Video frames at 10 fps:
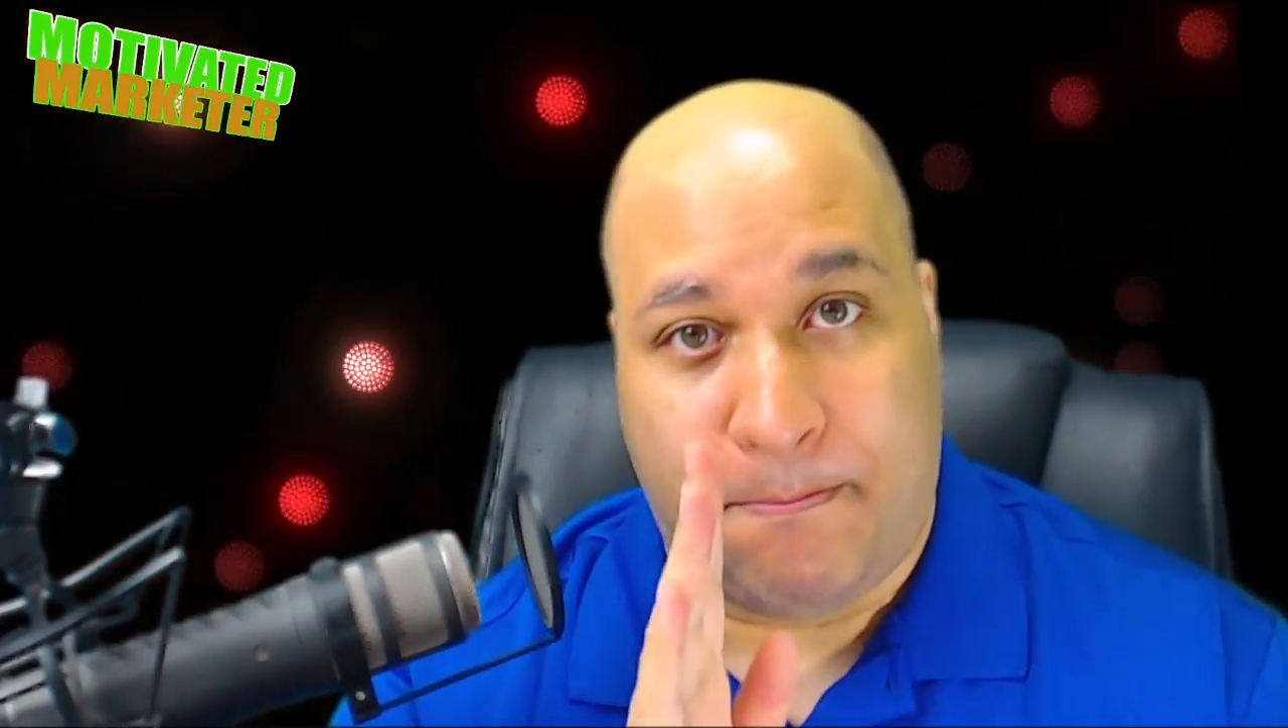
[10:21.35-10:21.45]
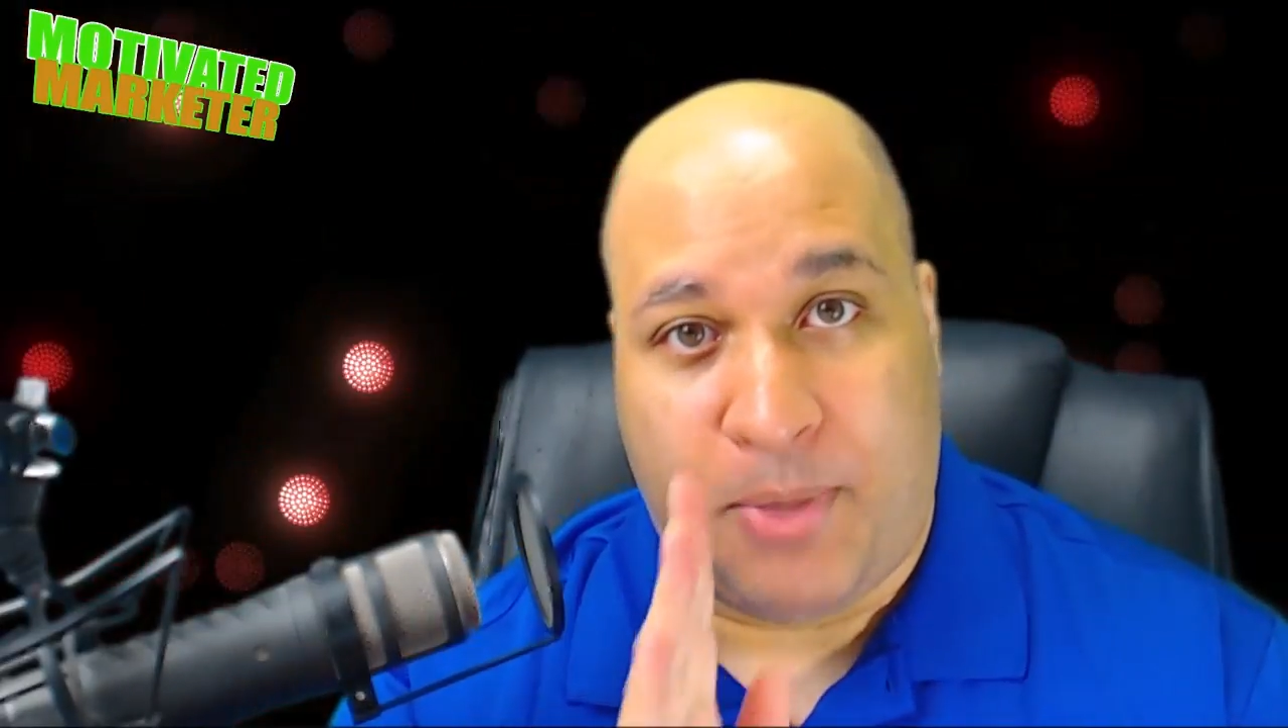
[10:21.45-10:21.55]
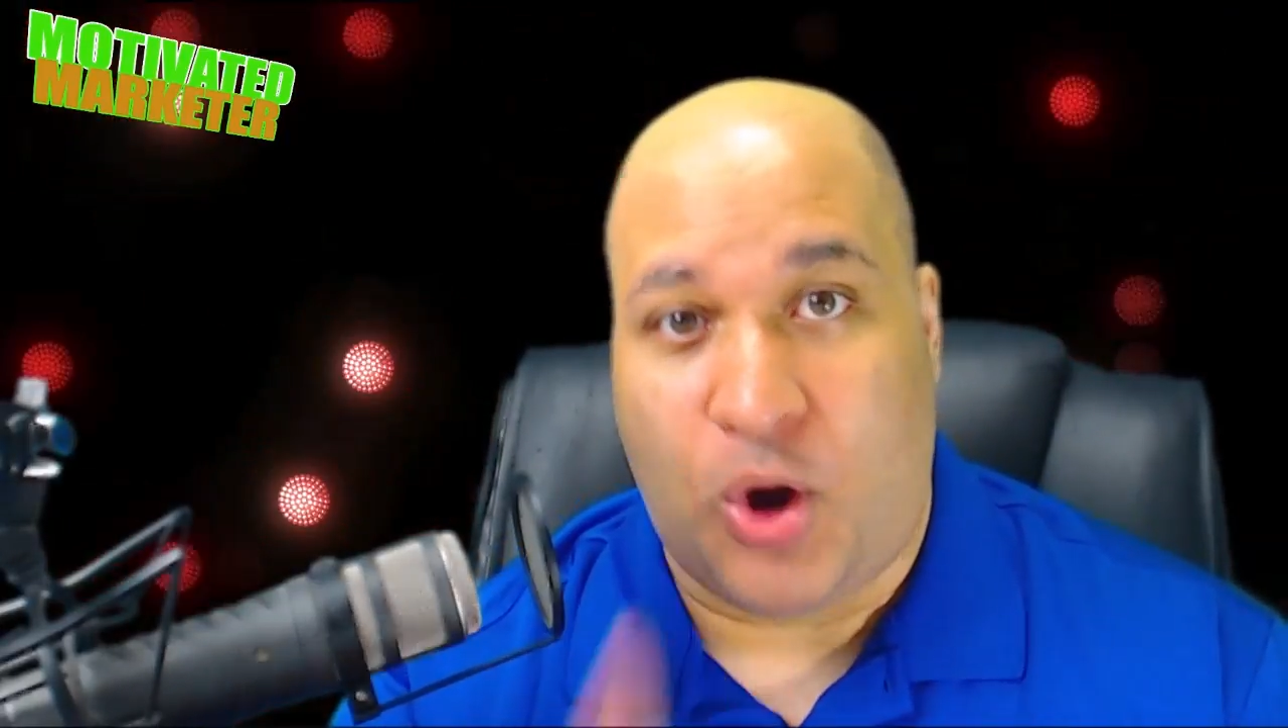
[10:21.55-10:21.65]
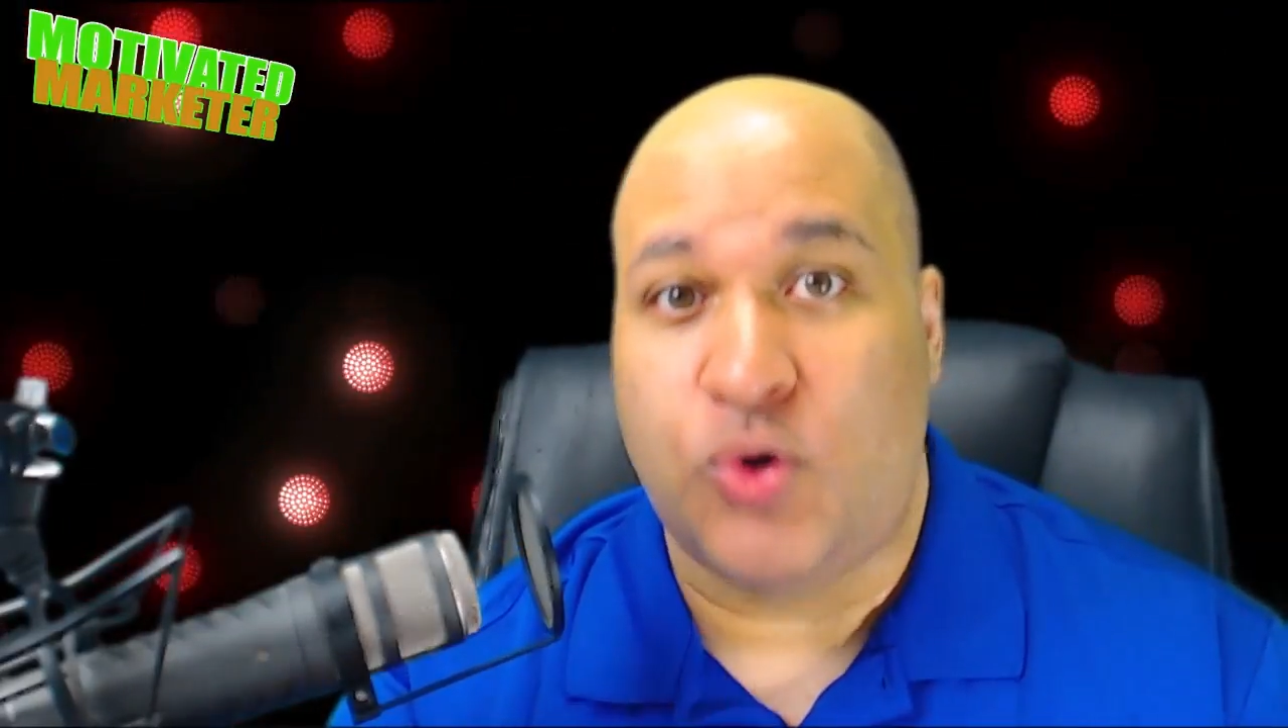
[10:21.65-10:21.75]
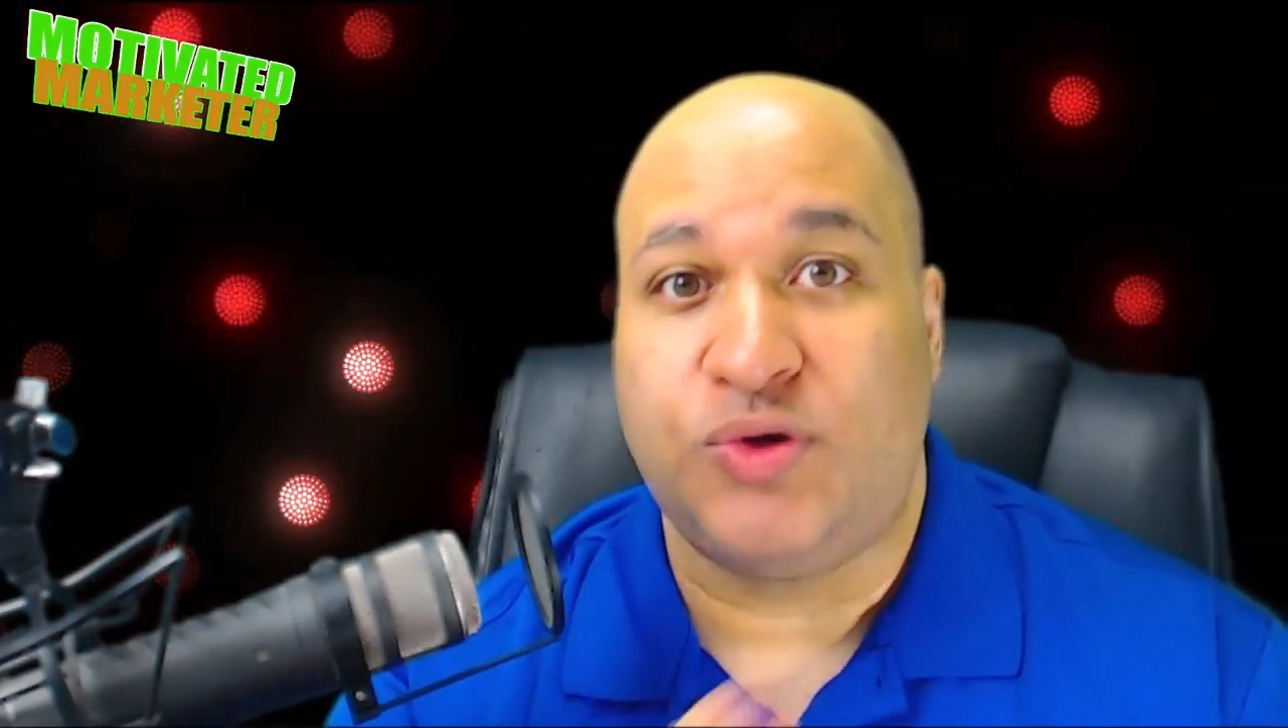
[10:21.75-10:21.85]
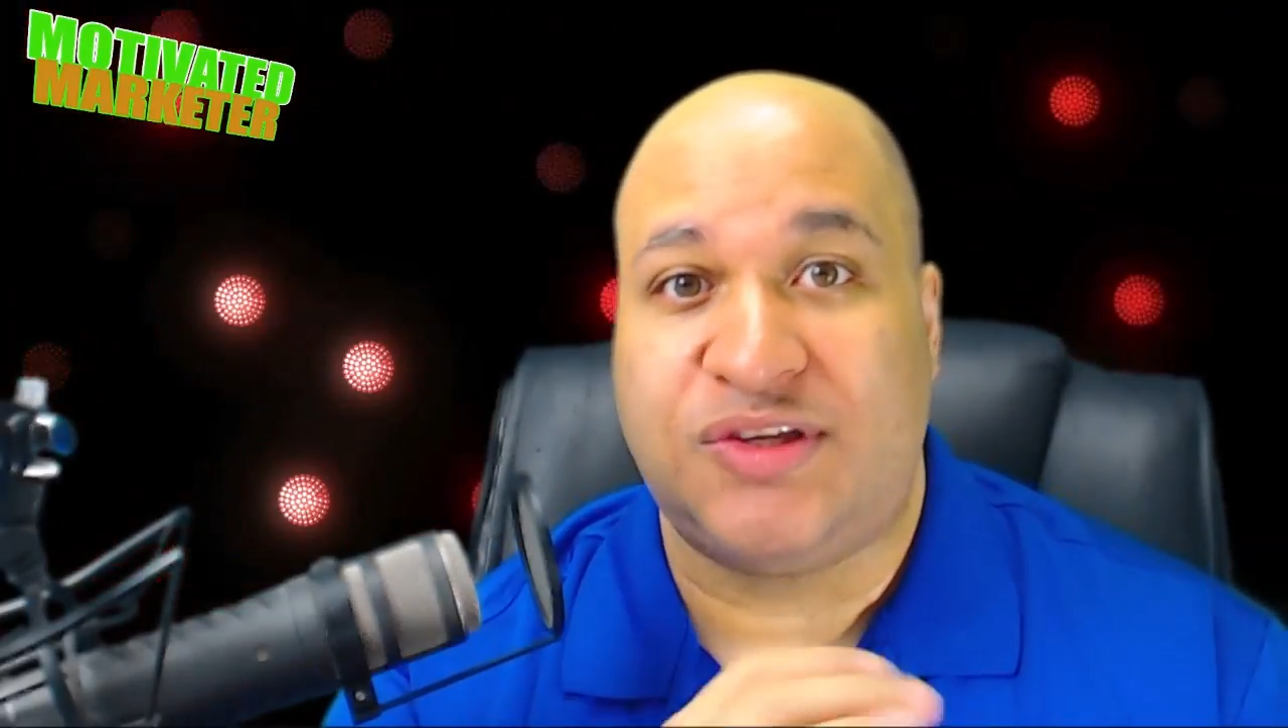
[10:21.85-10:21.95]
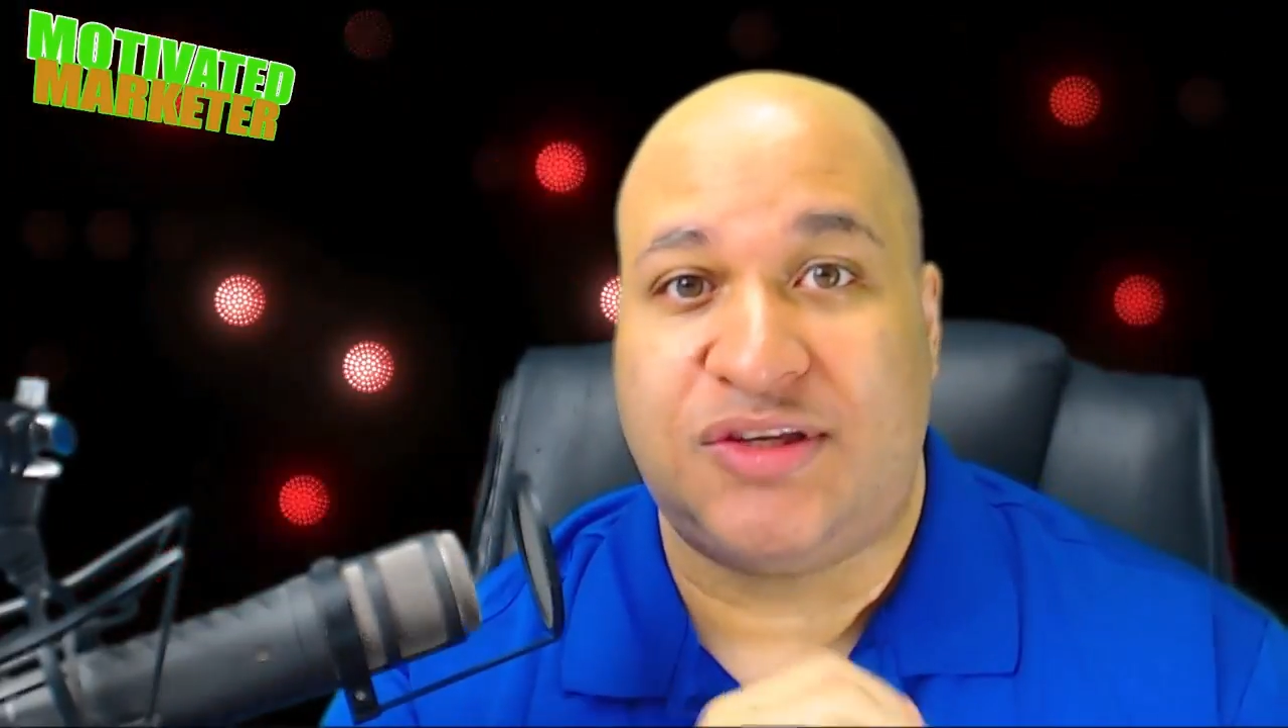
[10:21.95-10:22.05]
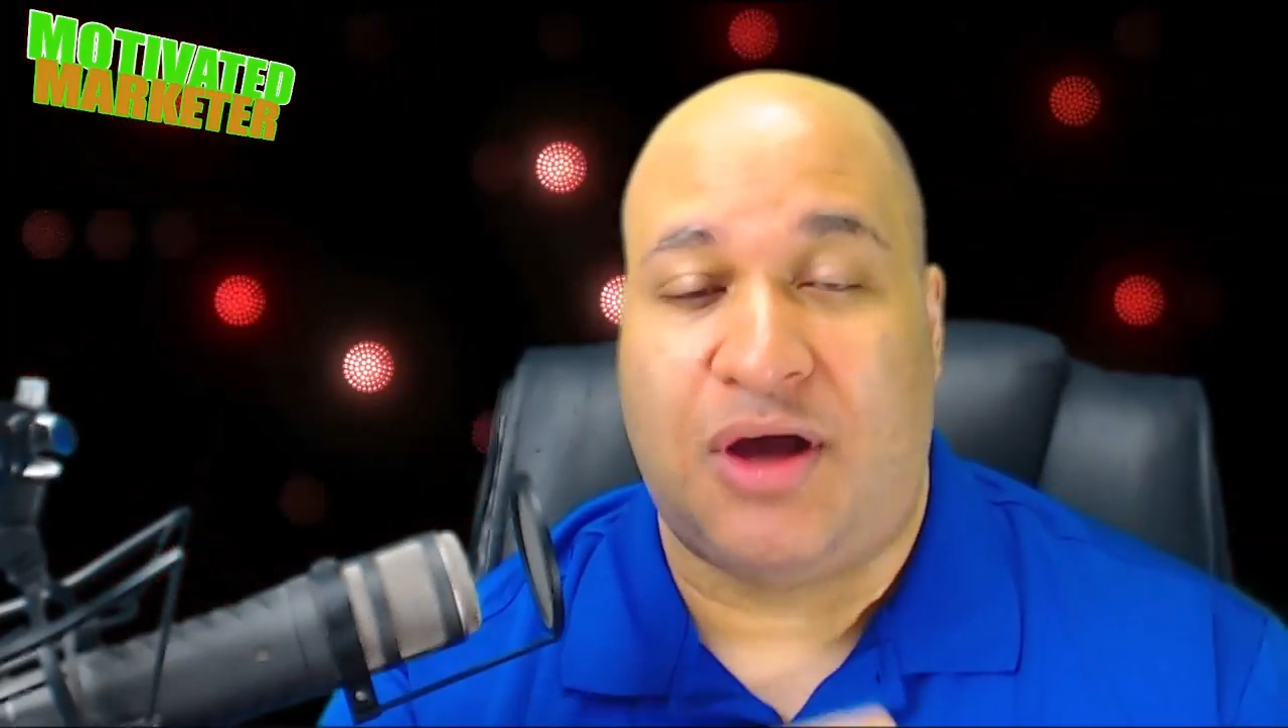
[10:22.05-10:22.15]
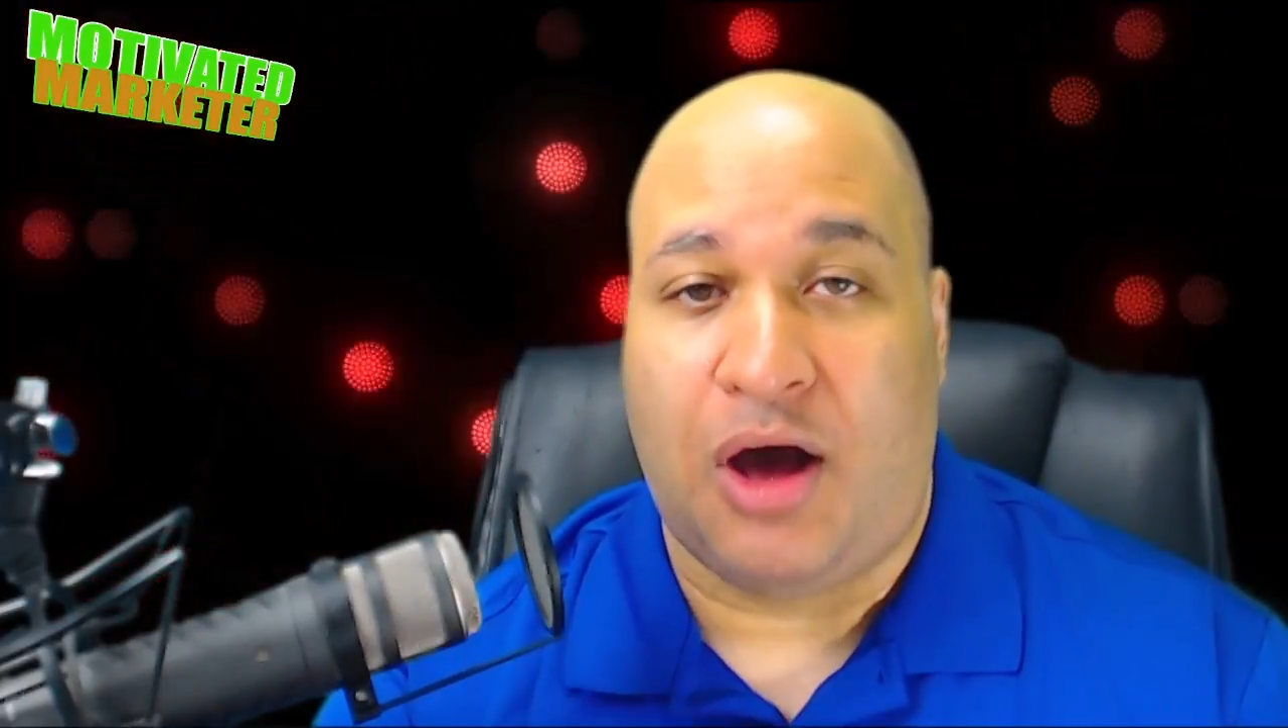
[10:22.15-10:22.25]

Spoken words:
posts